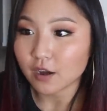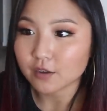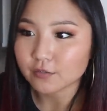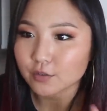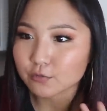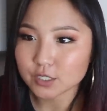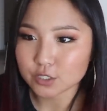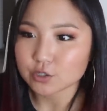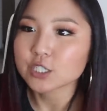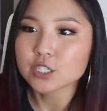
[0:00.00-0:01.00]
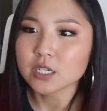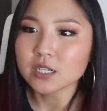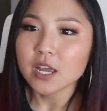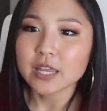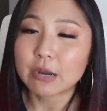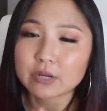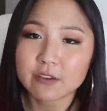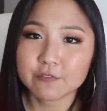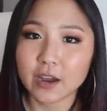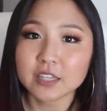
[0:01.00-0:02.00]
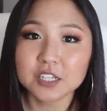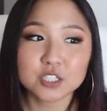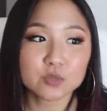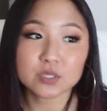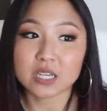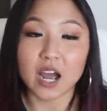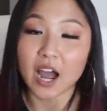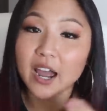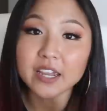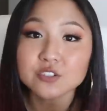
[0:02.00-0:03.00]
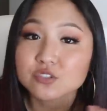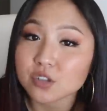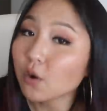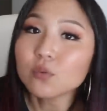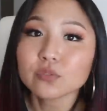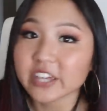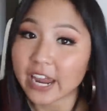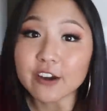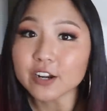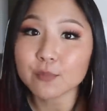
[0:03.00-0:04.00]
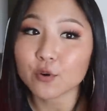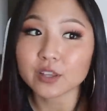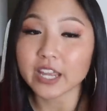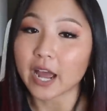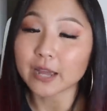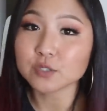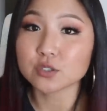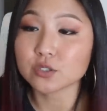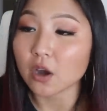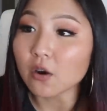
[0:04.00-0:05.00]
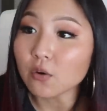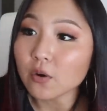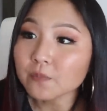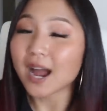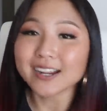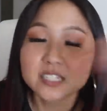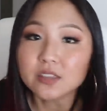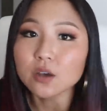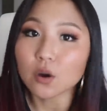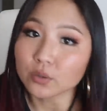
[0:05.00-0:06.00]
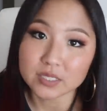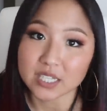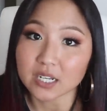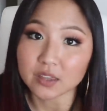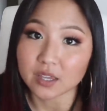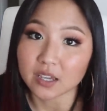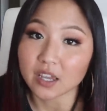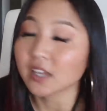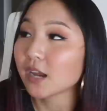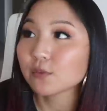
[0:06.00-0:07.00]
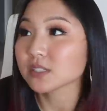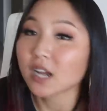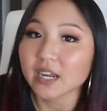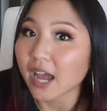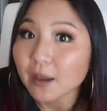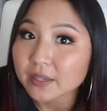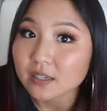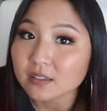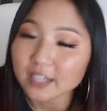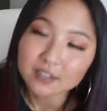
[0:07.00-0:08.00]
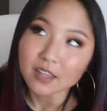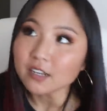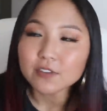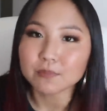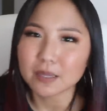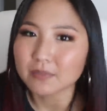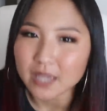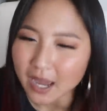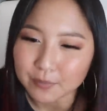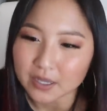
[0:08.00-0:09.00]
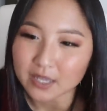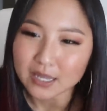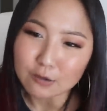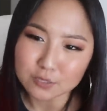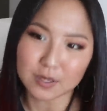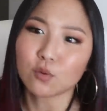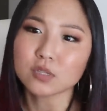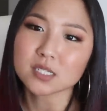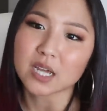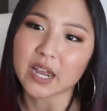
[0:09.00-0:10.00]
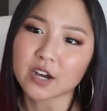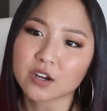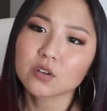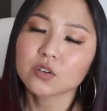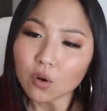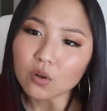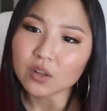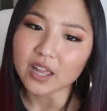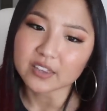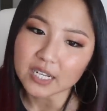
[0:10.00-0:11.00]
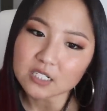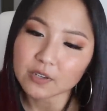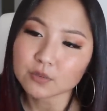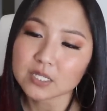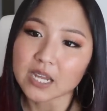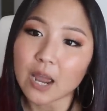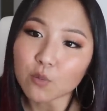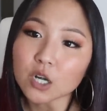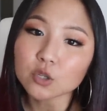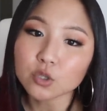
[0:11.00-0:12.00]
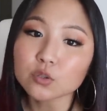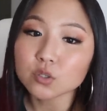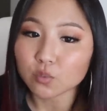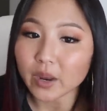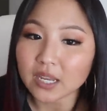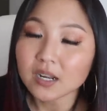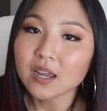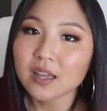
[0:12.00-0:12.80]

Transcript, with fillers: of restriction that when I finally just was like, I don't care anymore. Like I'm so, I did the whole skinny thing and I was not happy. Like none of it made me happy. And that was my whole entire goal. At the end of it was like, I want to lose weight.